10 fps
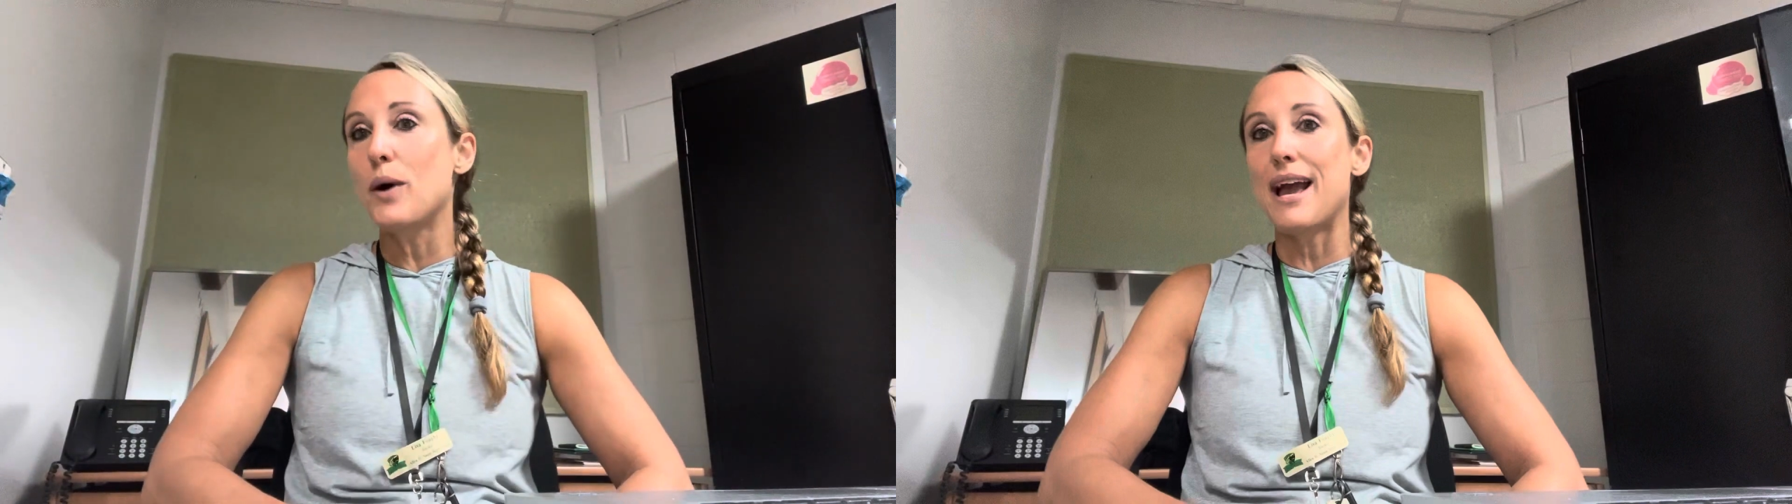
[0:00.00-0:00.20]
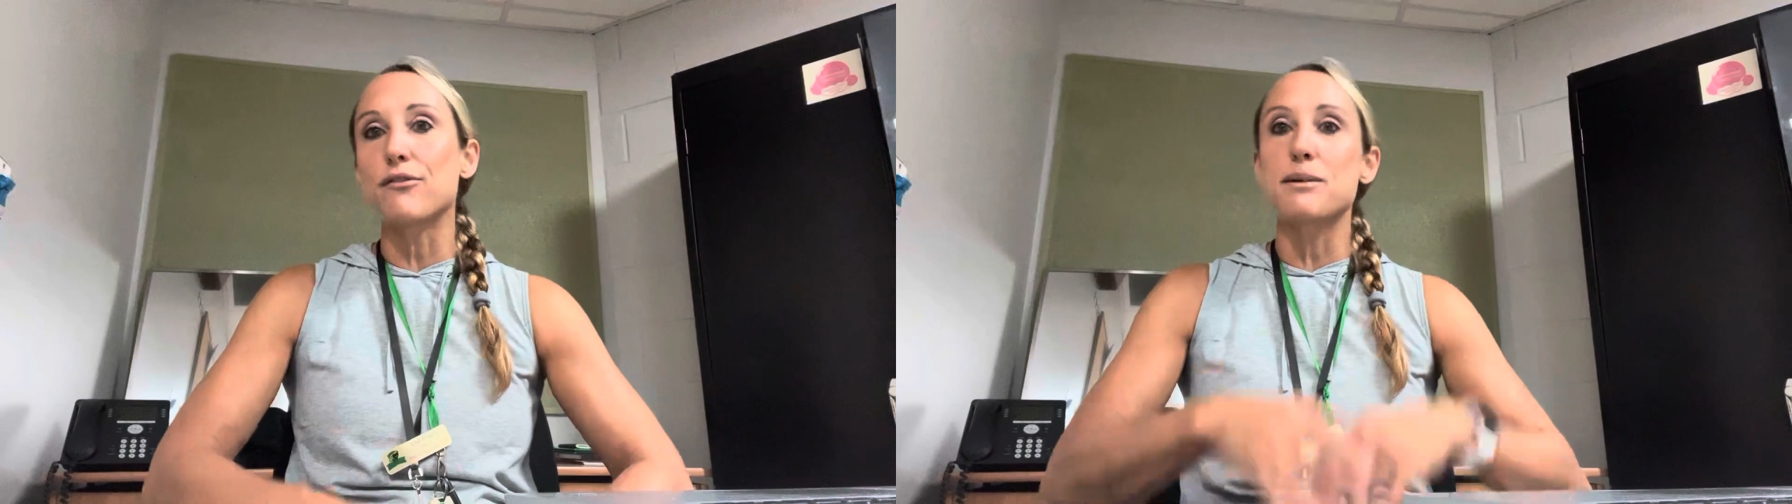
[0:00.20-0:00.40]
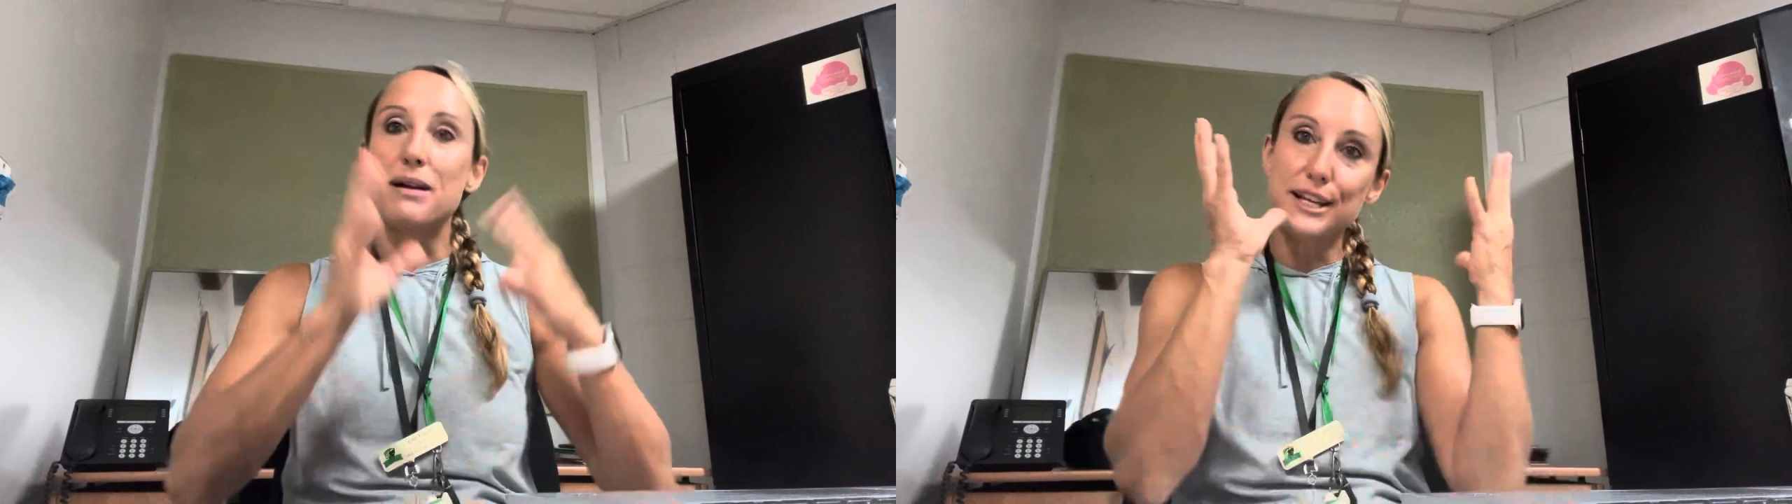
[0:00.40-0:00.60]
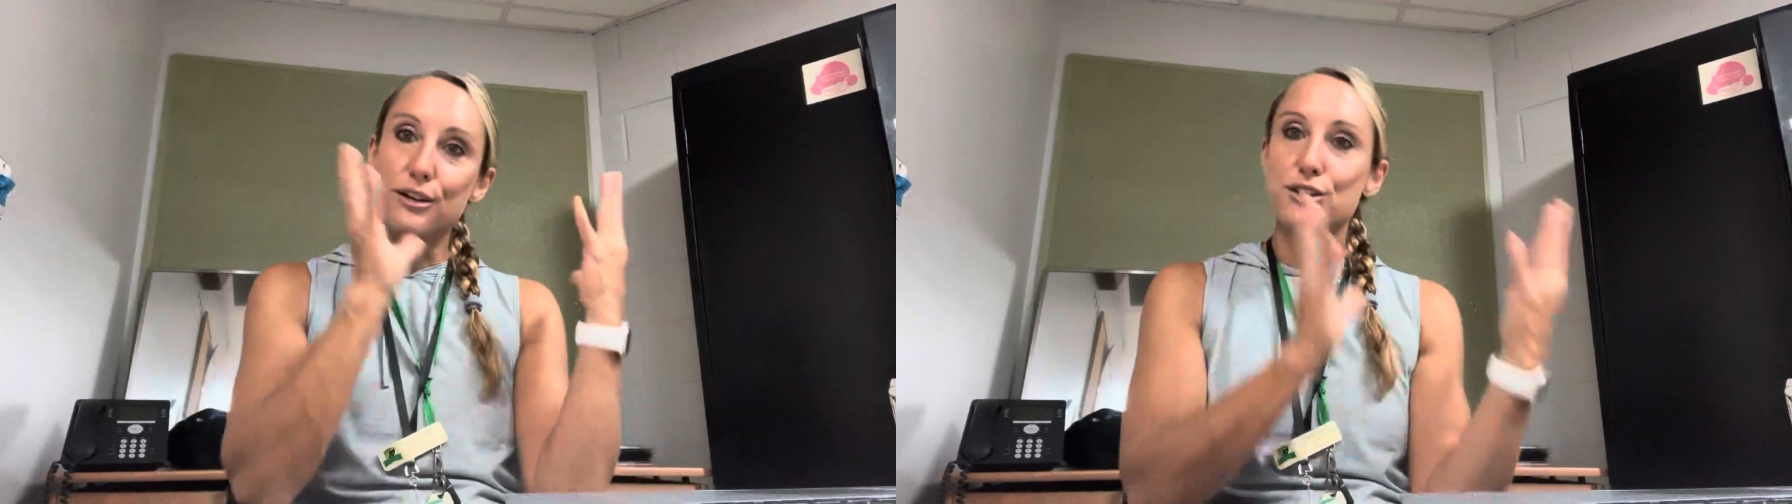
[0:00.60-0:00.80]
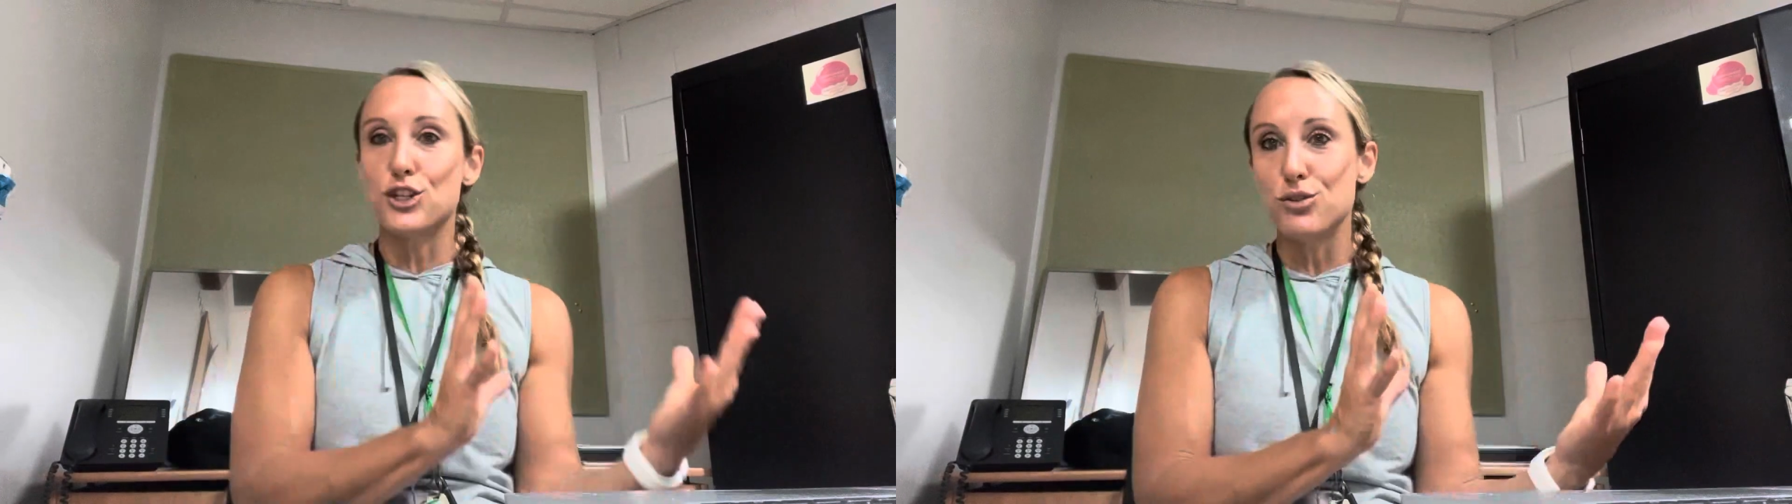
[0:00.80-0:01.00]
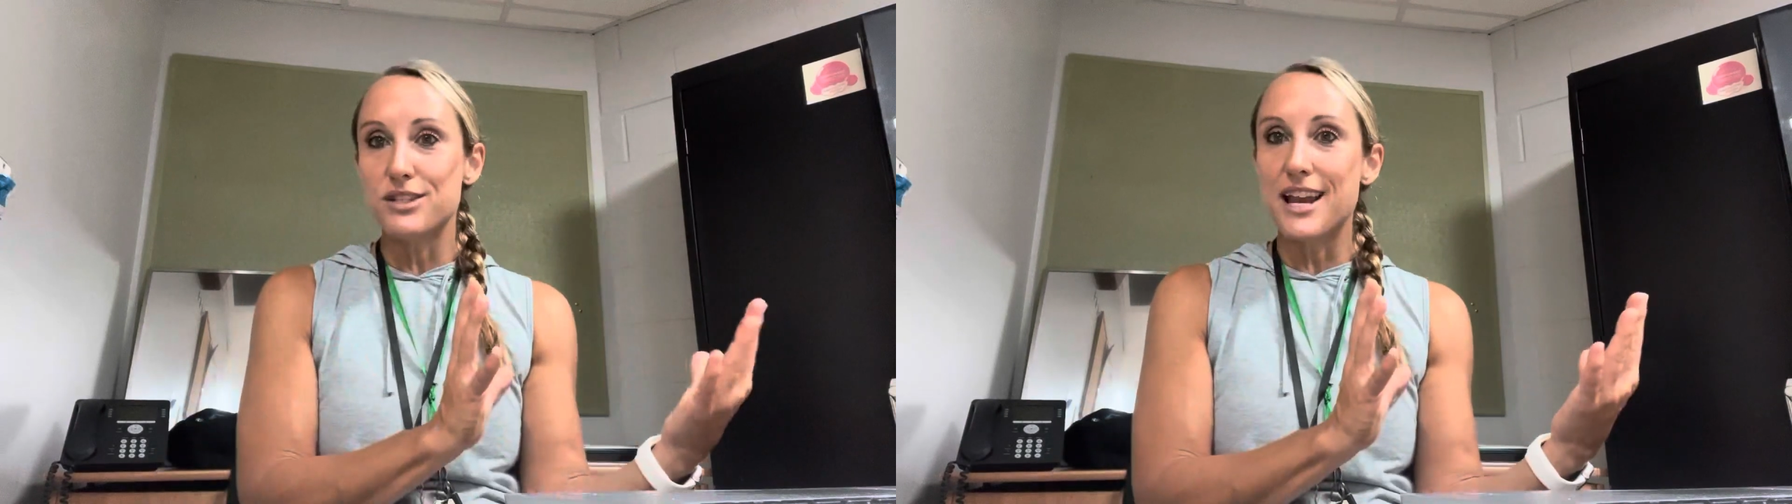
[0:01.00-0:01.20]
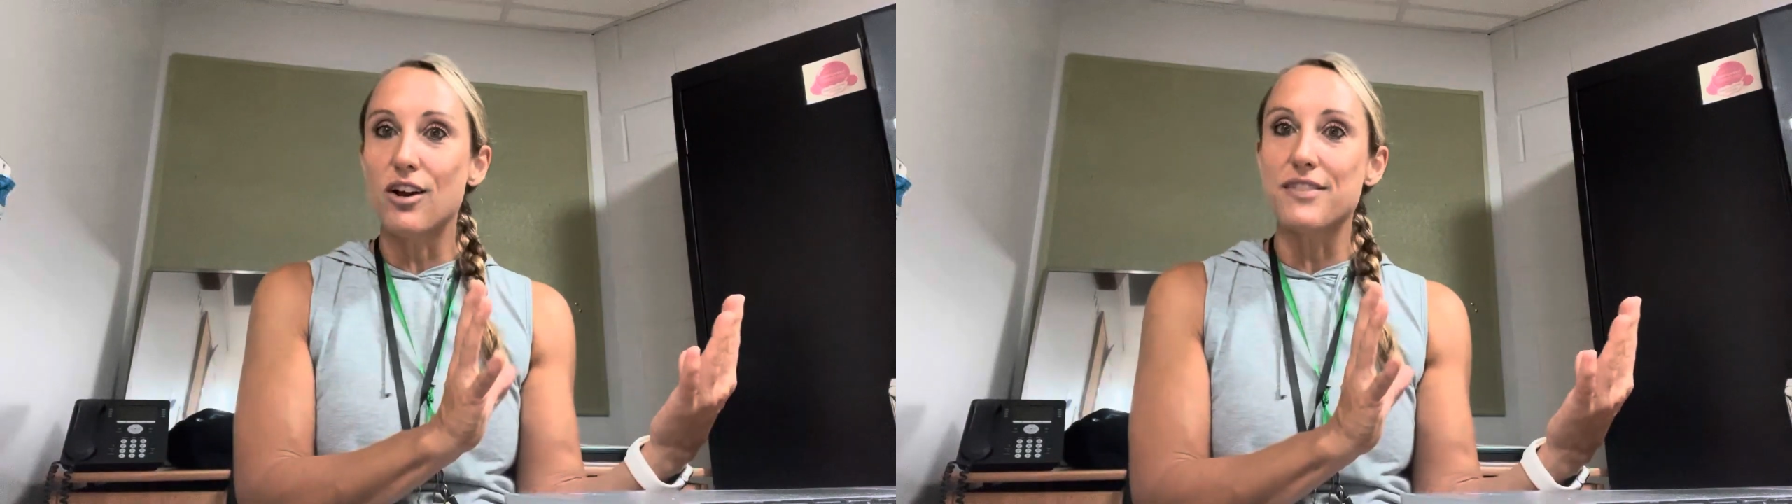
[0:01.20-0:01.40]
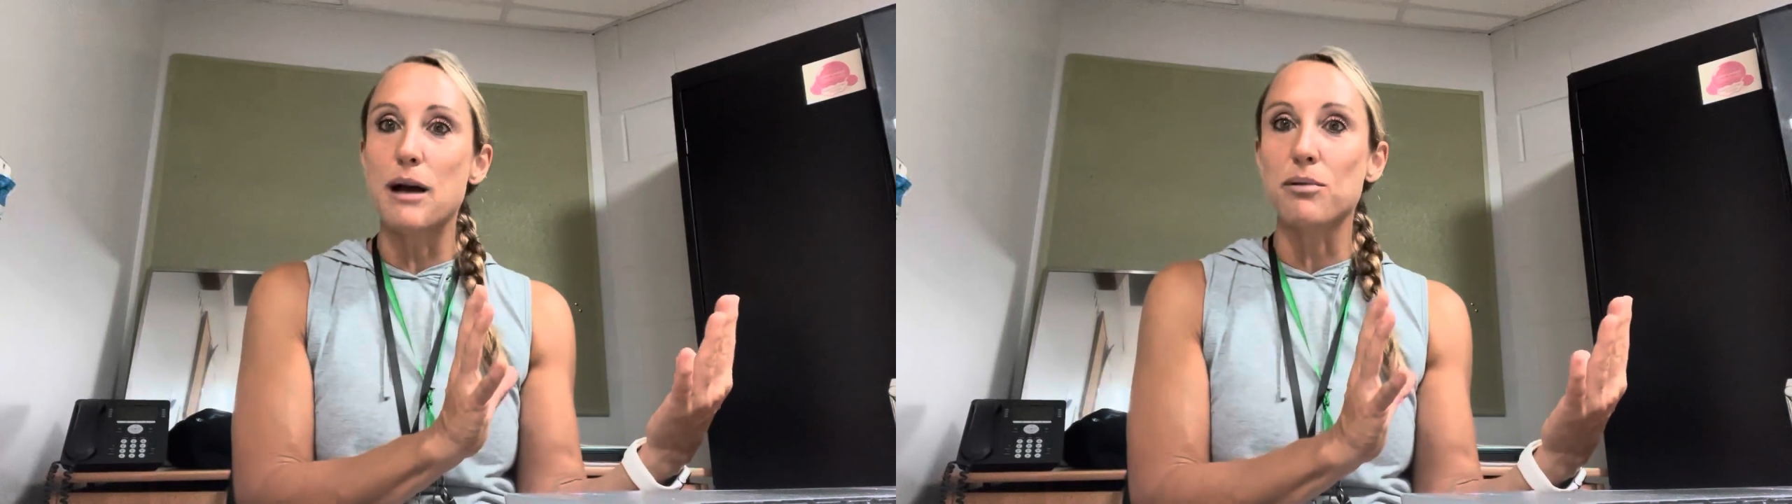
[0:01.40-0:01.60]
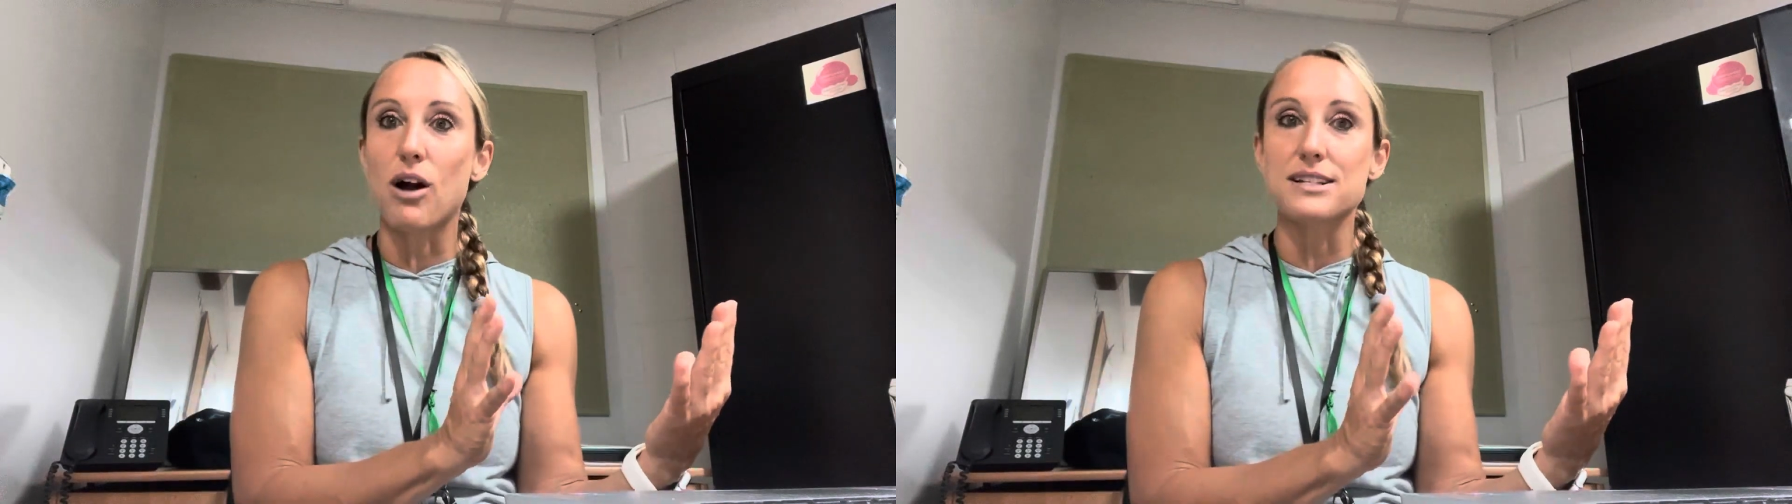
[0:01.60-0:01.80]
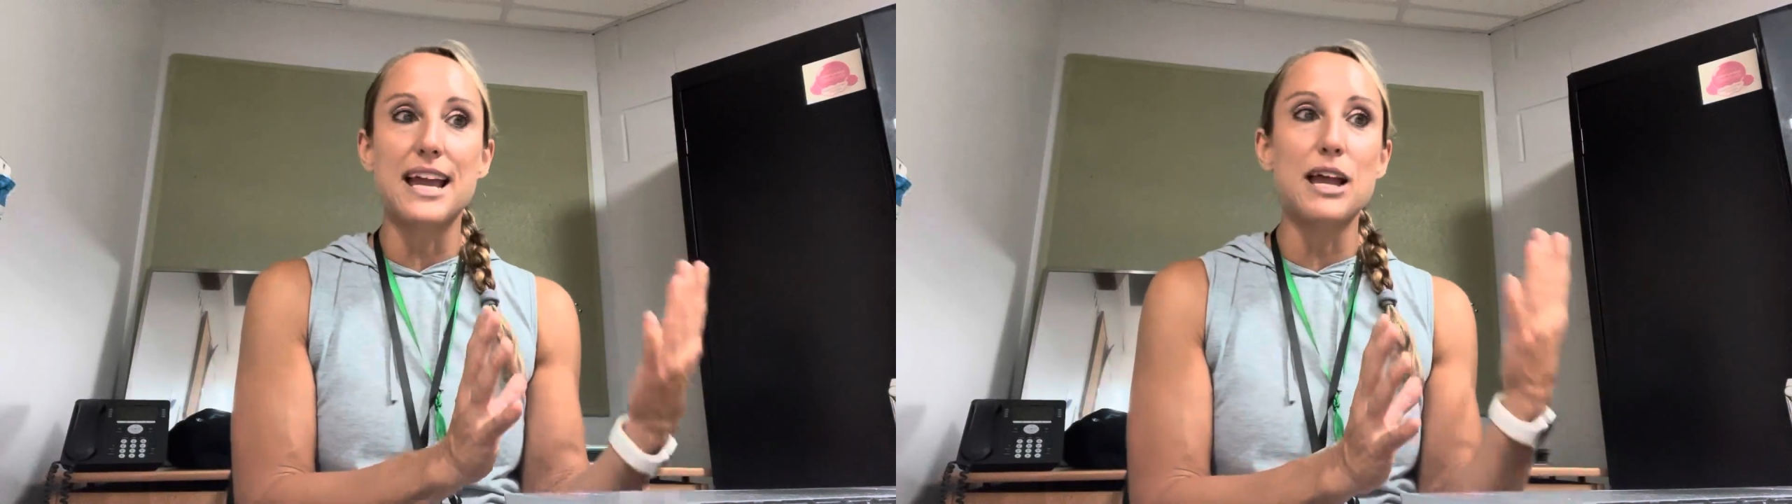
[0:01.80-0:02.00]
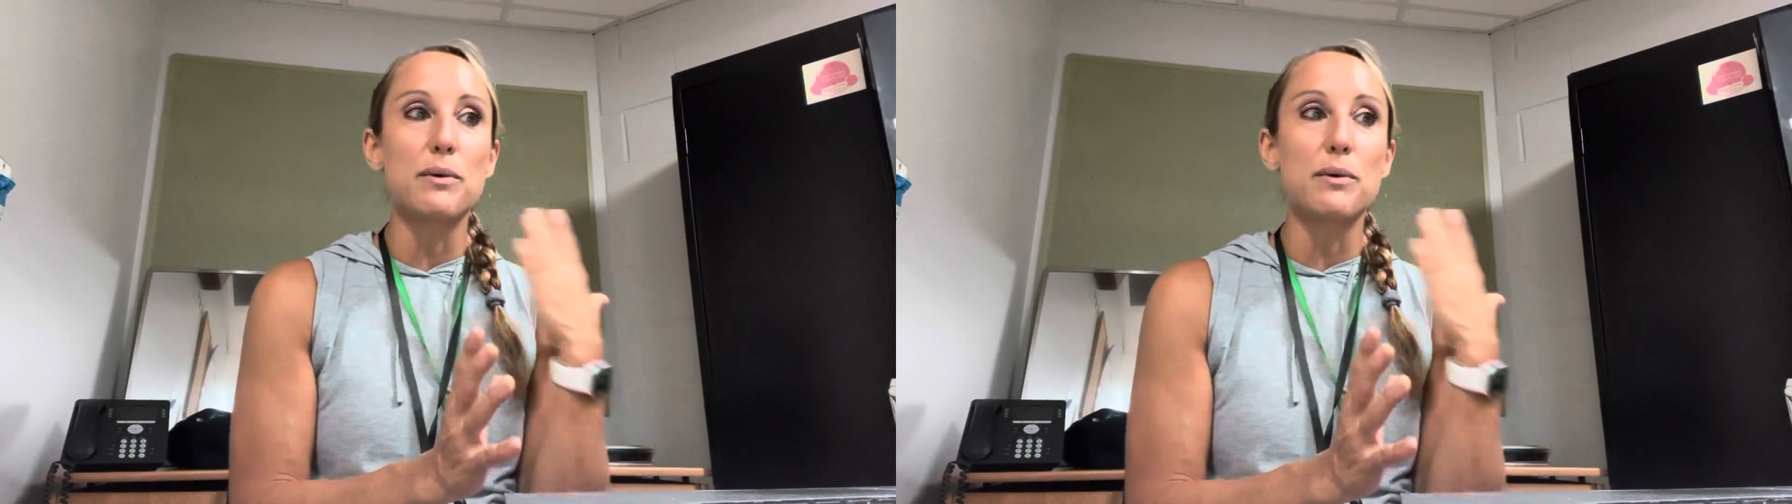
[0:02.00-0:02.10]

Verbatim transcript: Every Monday or Tuesday on that block day,